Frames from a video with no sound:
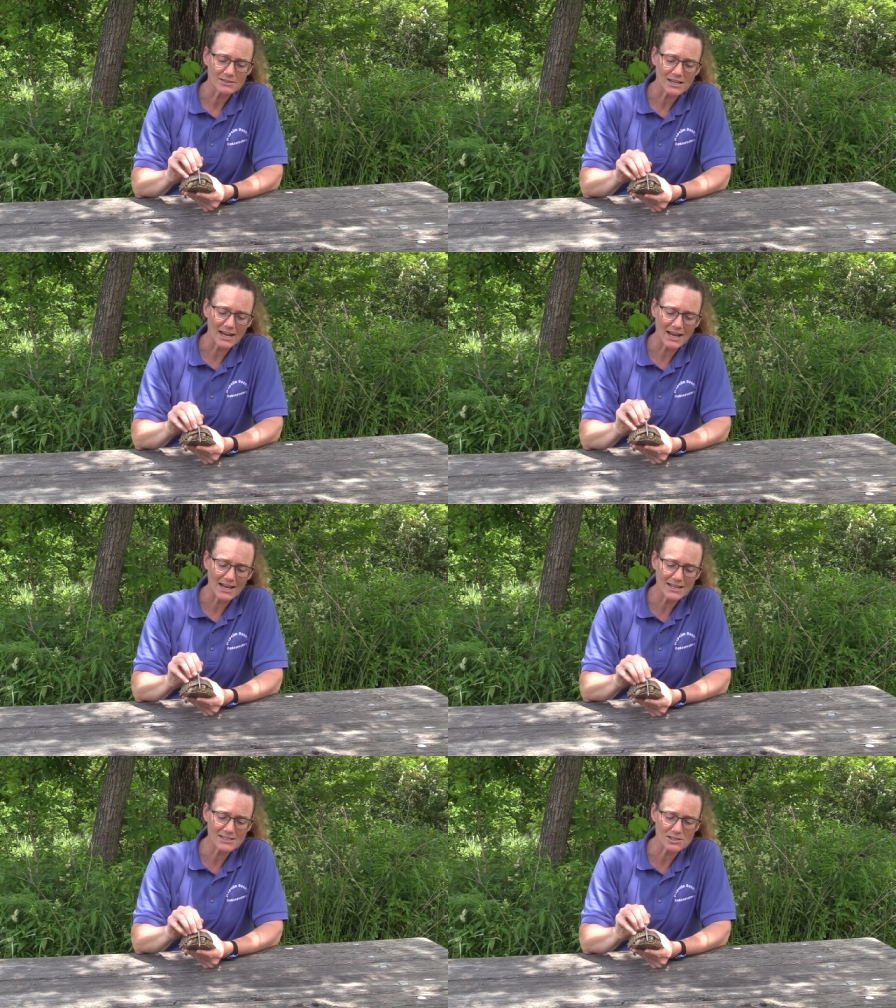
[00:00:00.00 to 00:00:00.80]
to
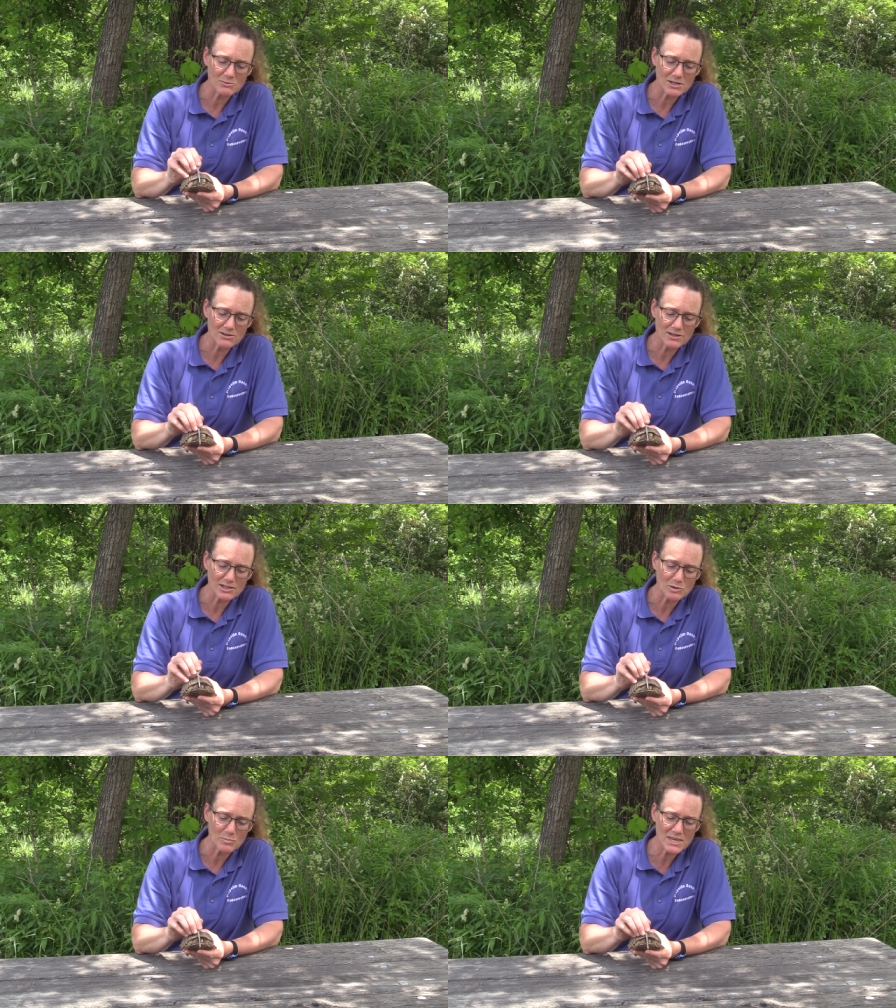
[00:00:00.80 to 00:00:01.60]
hide so we don't get
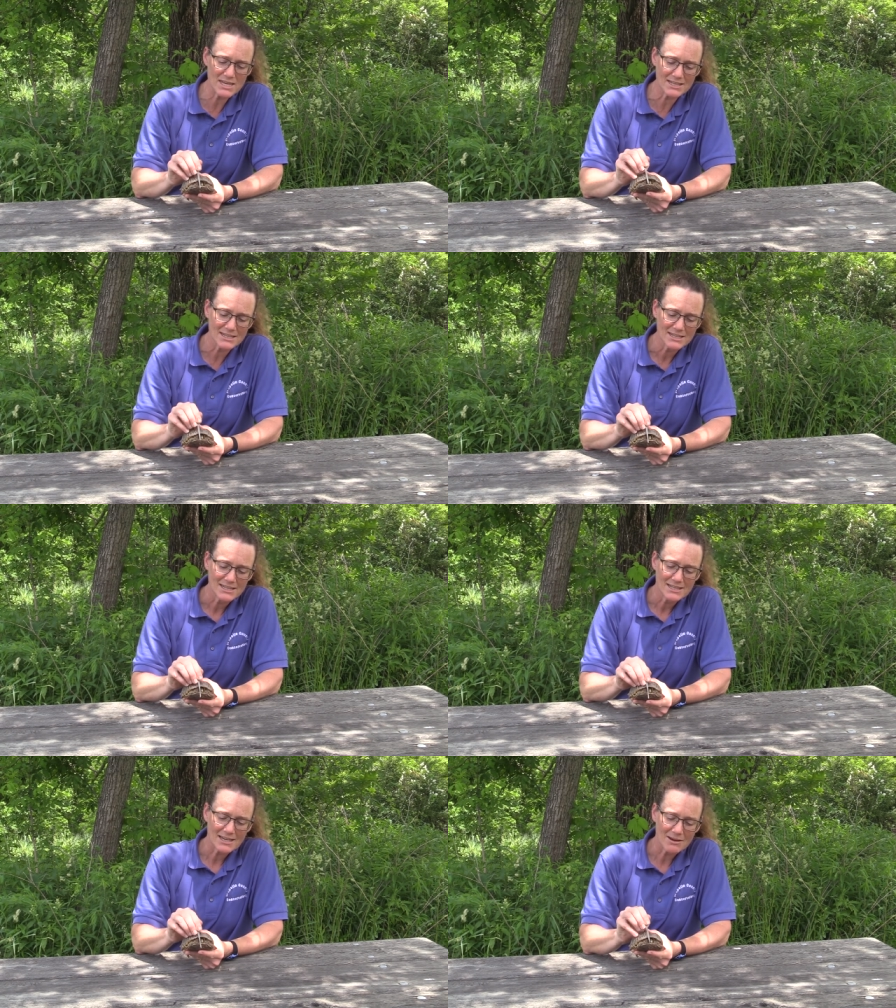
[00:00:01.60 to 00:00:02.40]
her beak.
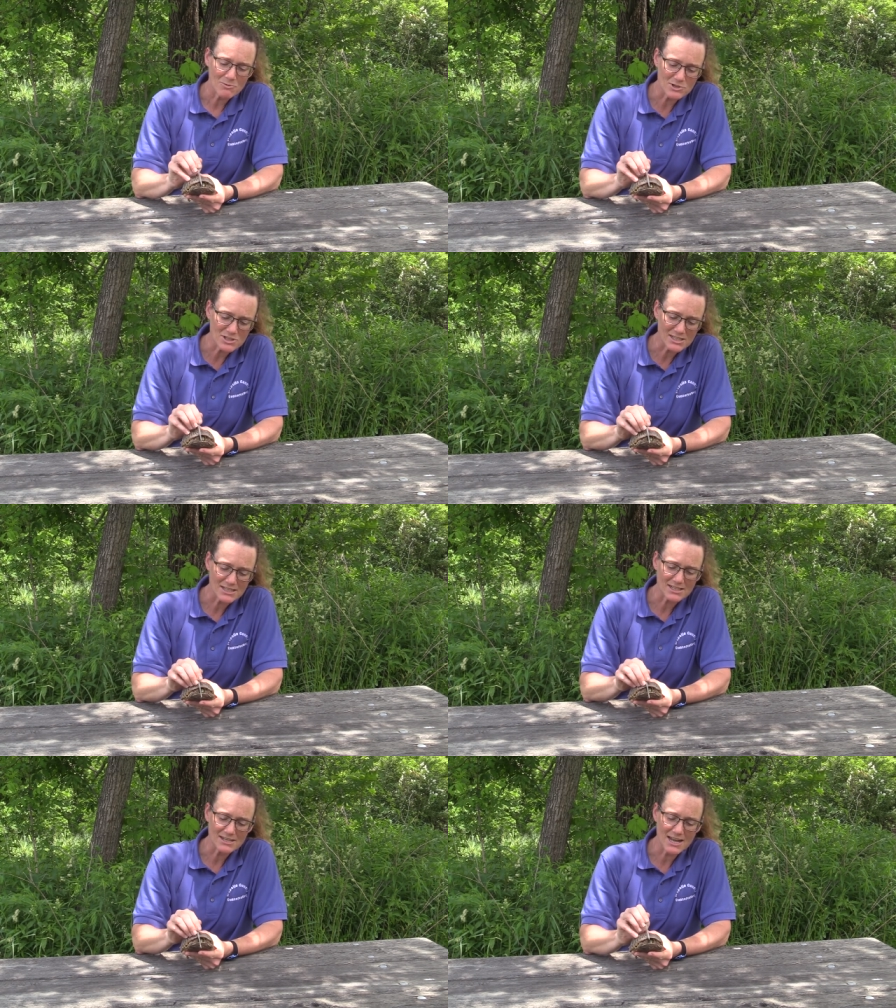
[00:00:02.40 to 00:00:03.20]
And we're just
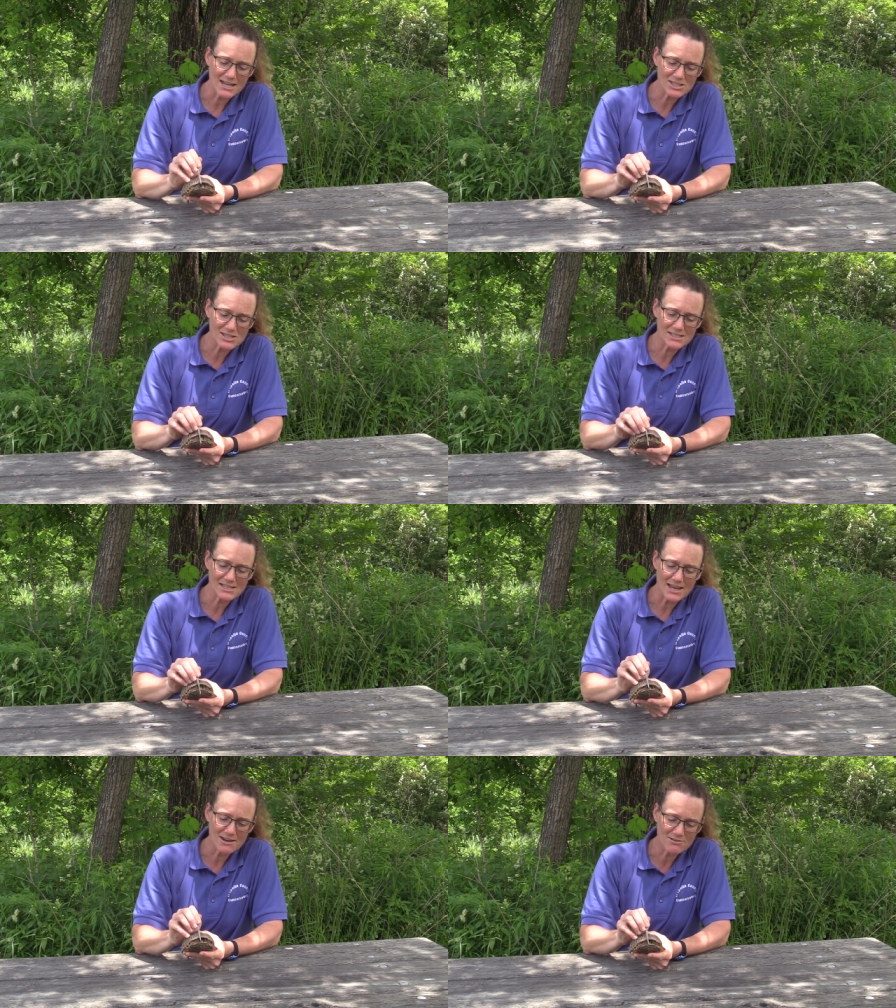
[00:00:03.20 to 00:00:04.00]
gonna notch this
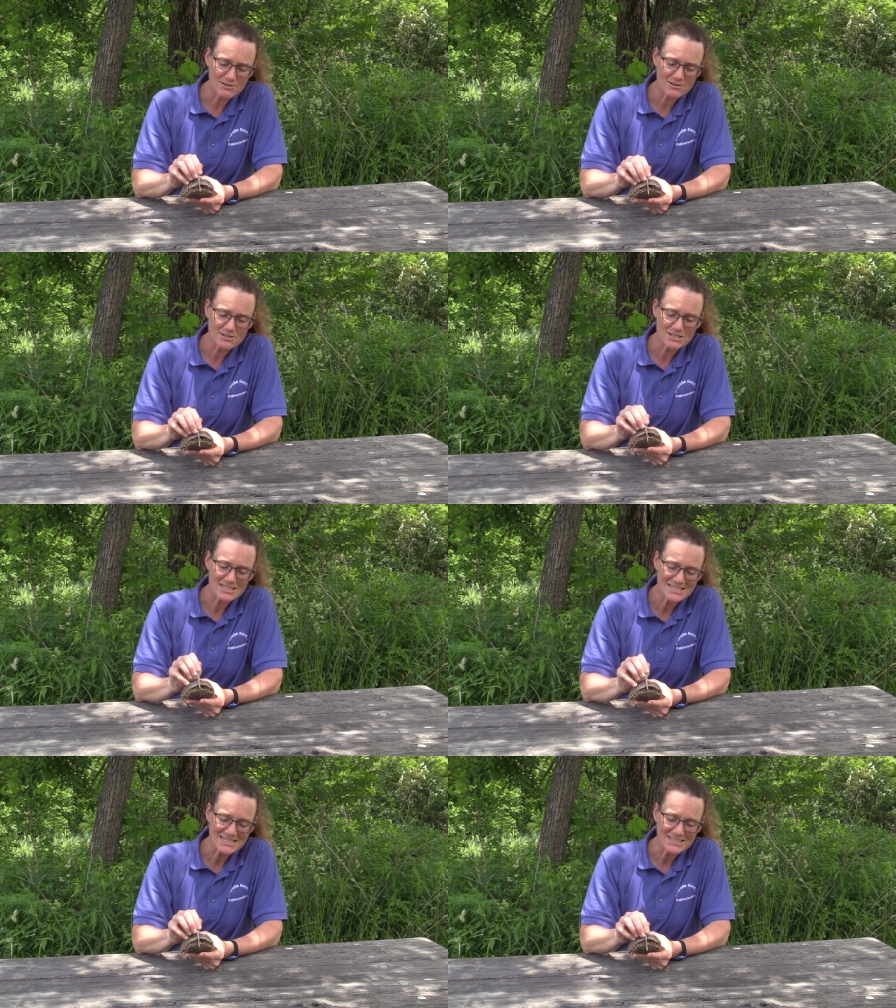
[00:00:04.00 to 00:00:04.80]
out
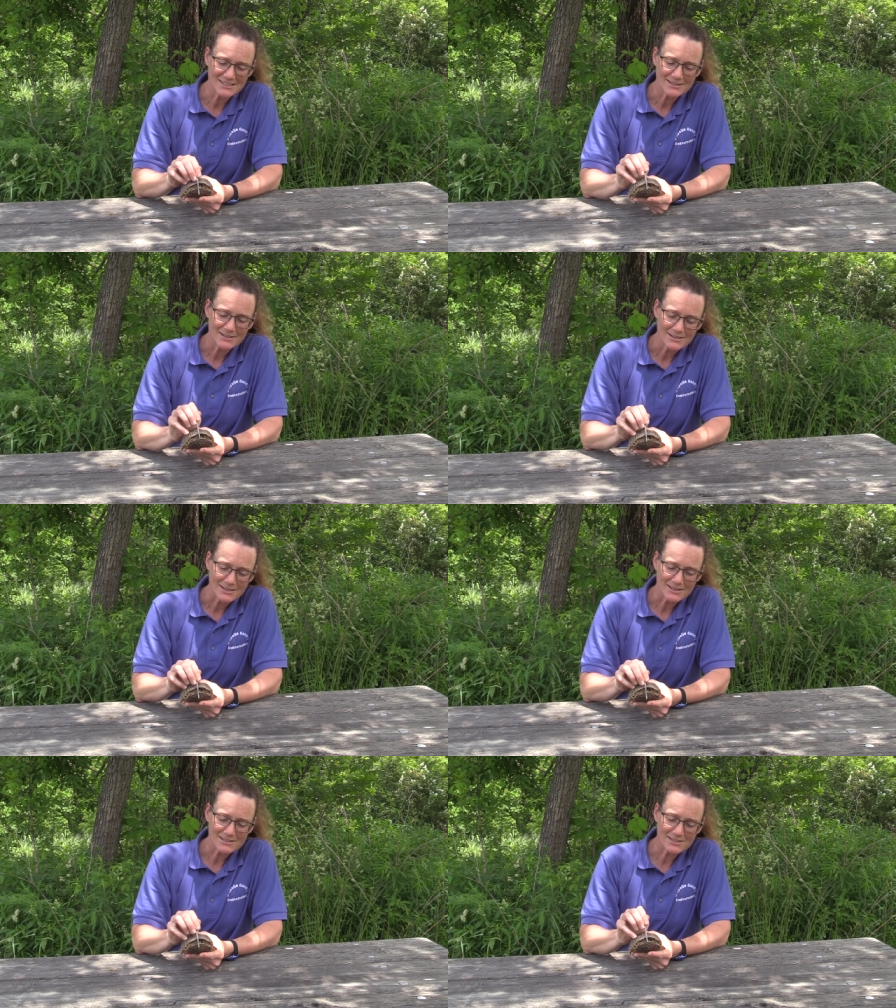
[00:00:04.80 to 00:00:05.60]

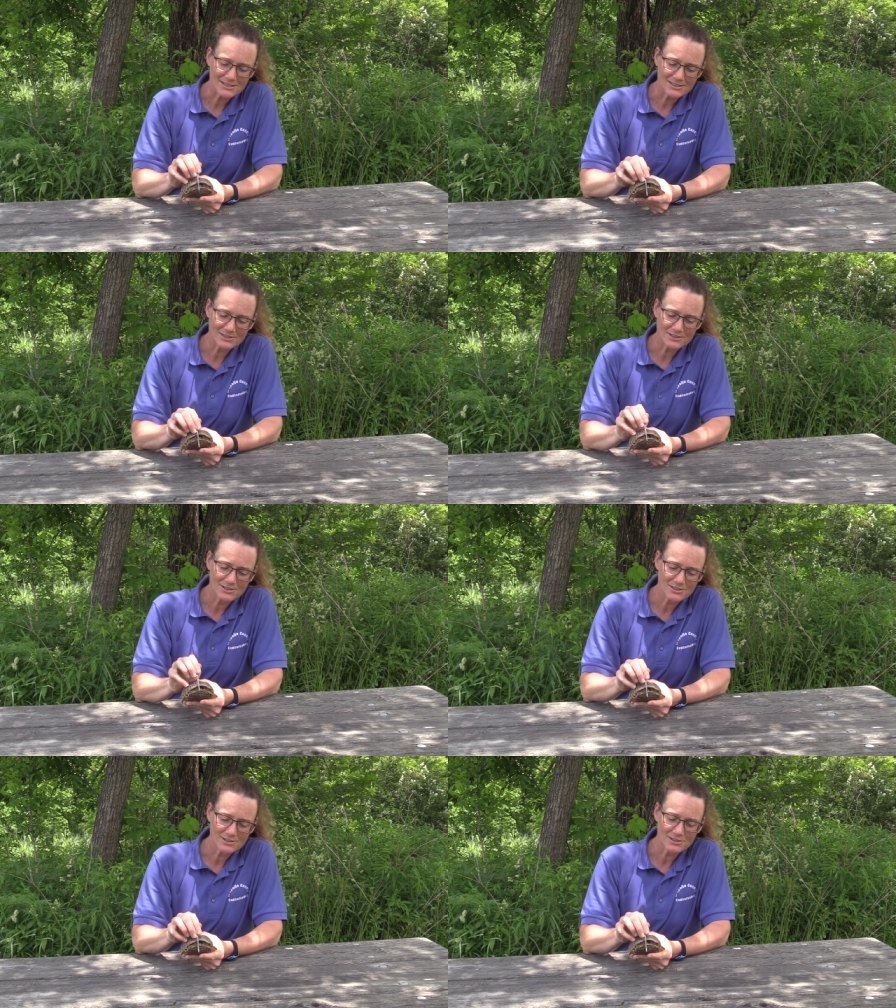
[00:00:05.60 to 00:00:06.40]
until
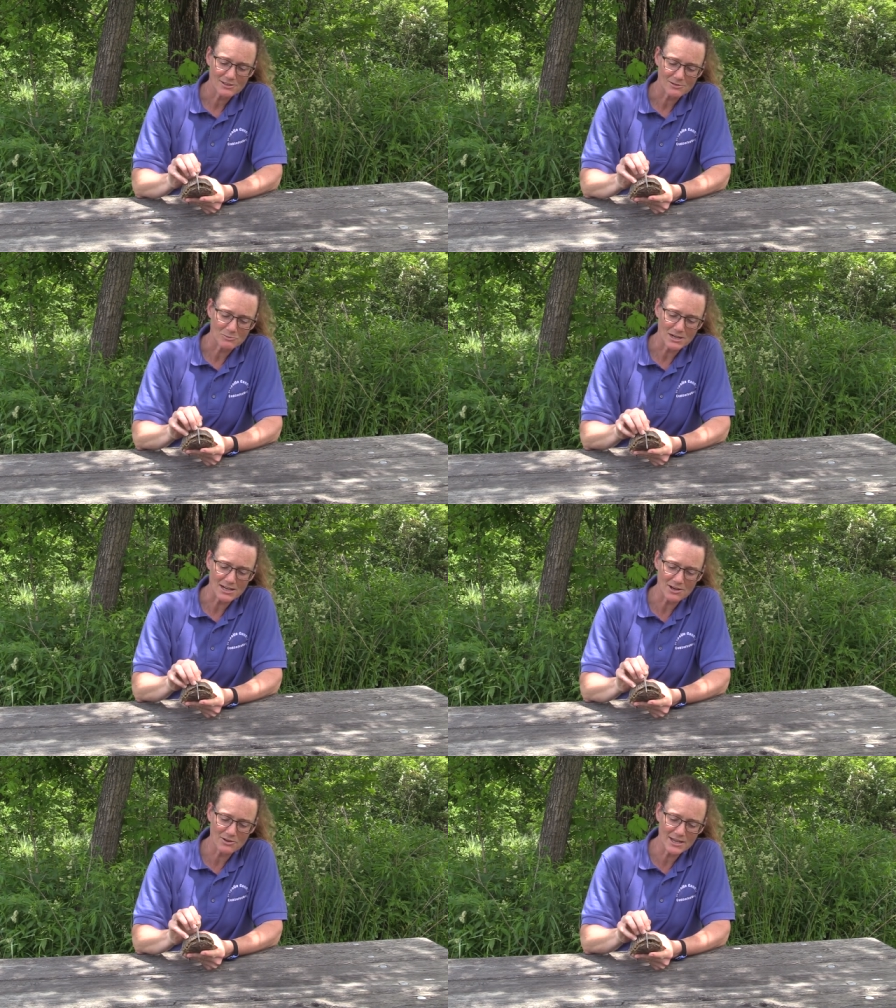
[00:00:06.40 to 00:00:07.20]
we
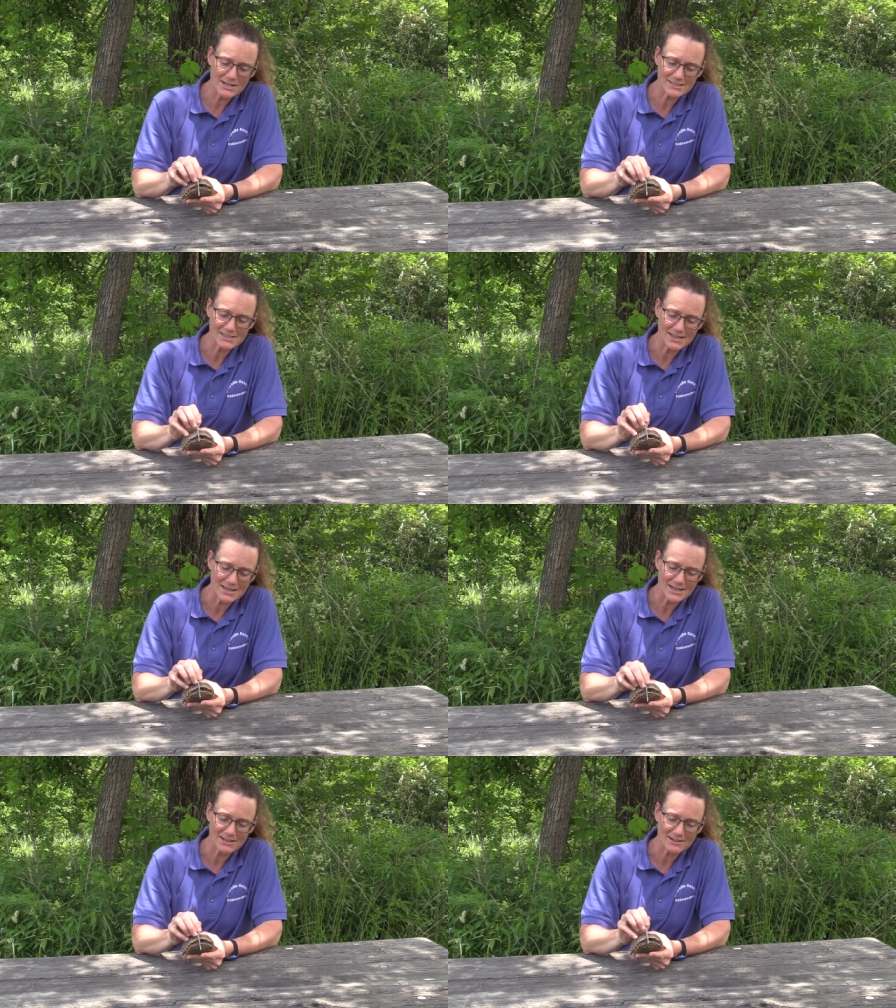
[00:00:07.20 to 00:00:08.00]
know that it's
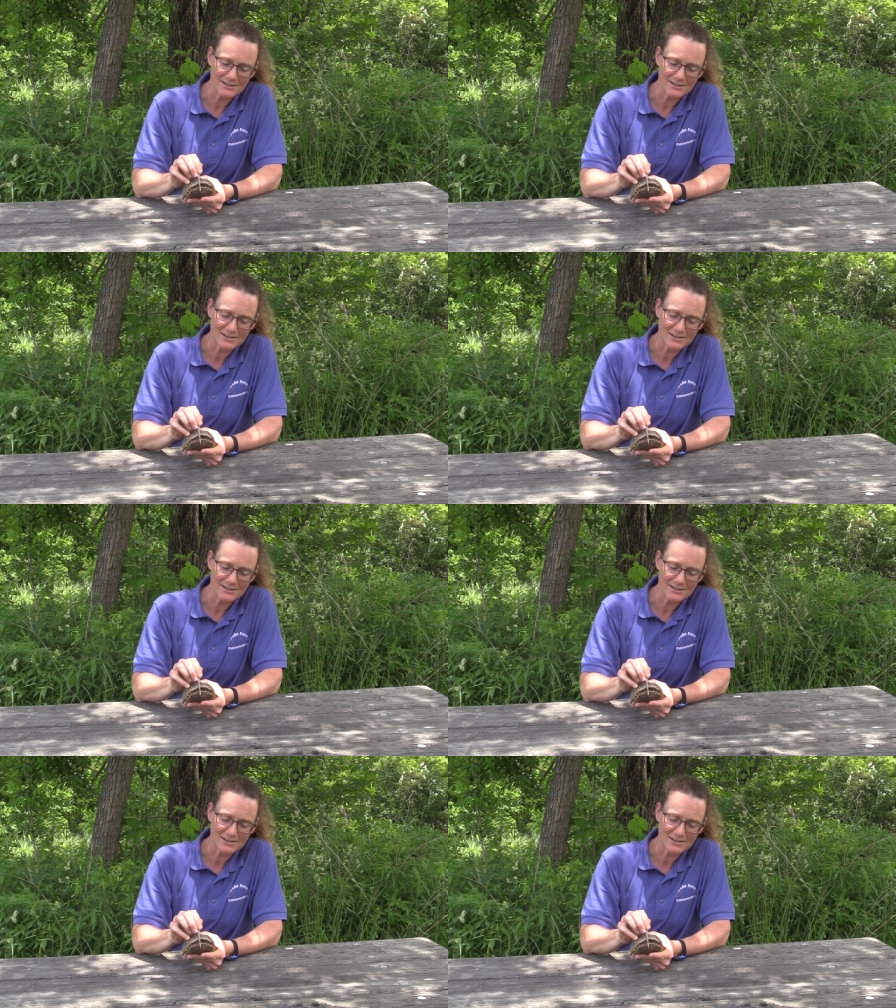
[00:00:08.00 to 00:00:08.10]
there.